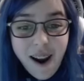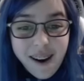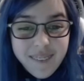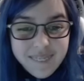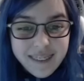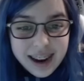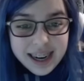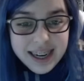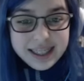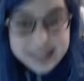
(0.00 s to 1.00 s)
Crazy
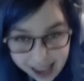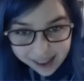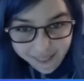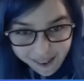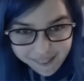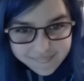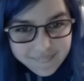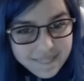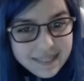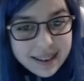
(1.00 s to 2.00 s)
tree. Get
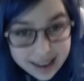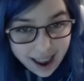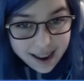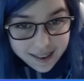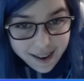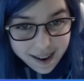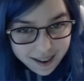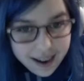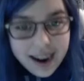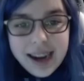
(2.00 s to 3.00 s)
her!
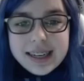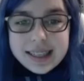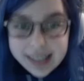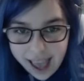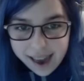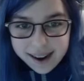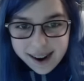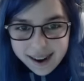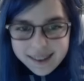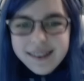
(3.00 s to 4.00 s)
Oh my
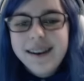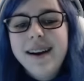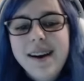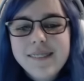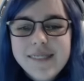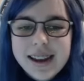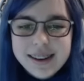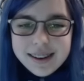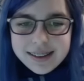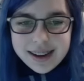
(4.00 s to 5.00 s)
goodness. Oh my
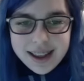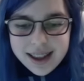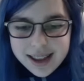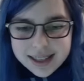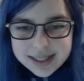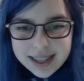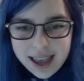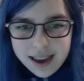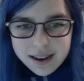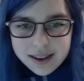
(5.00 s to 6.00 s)
goodness. Okay.
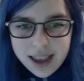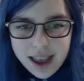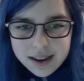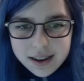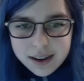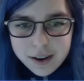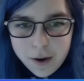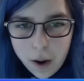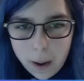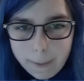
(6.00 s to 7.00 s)
I'm gonna go
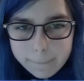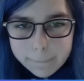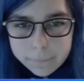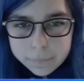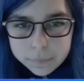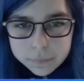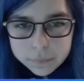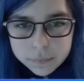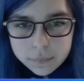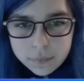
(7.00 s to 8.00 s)
and kill people.
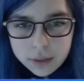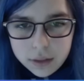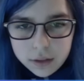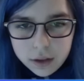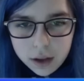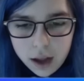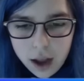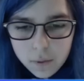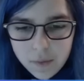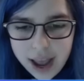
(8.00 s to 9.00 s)
Or try.
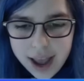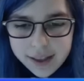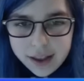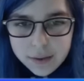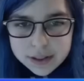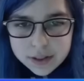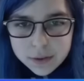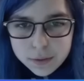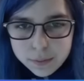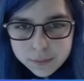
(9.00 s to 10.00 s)
All right, that was cool.
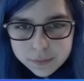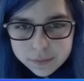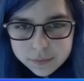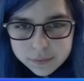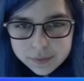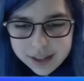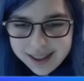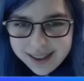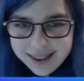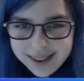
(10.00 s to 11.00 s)
All right,
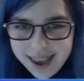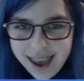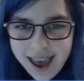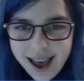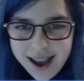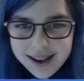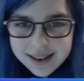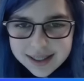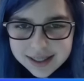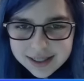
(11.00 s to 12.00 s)
let's go. Yeah.
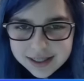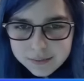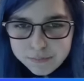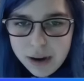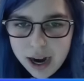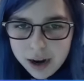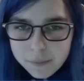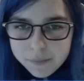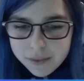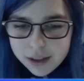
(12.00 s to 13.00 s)
Bam.
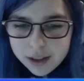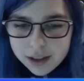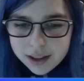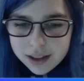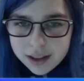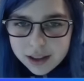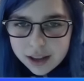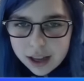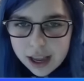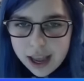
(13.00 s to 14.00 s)
Yeah.
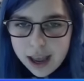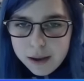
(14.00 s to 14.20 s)
And